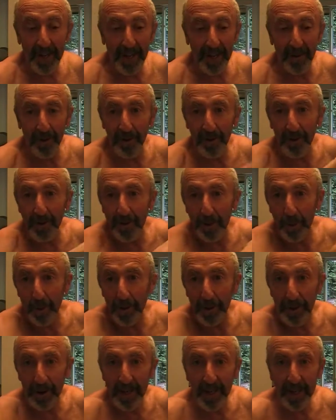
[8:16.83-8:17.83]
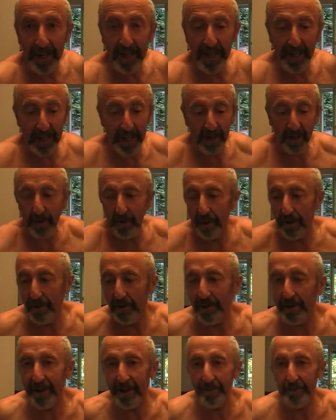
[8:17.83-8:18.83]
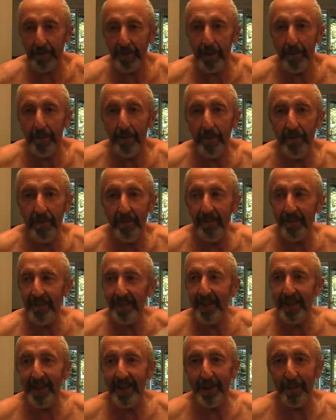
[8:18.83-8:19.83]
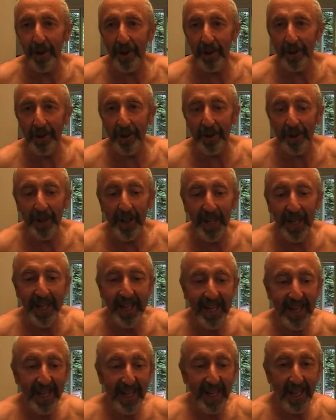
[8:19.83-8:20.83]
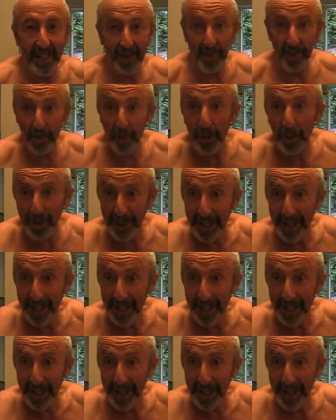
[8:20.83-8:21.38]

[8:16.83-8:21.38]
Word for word: and there's two out there, and they got all their stuff in um, the bus shelter. Like they're moving